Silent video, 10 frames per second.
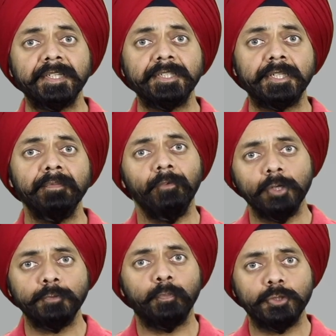system
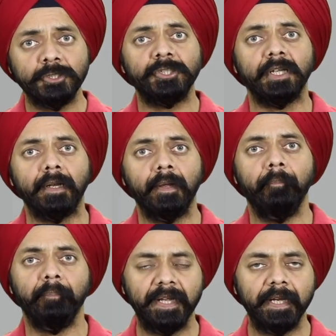was positional,
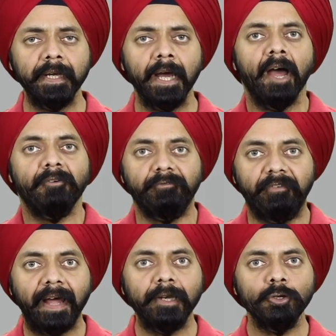meaning
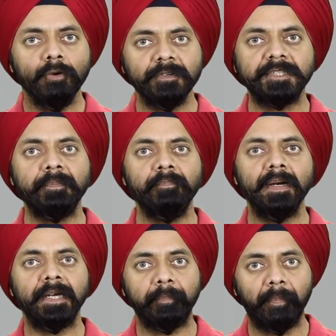value of a
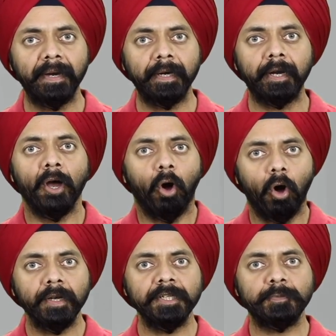symbol depended
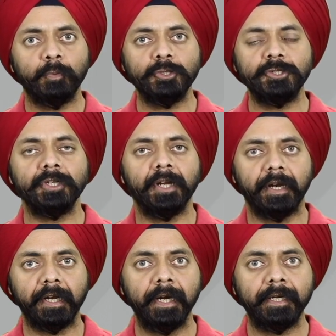on its position
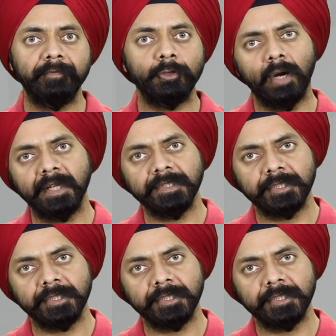relative to other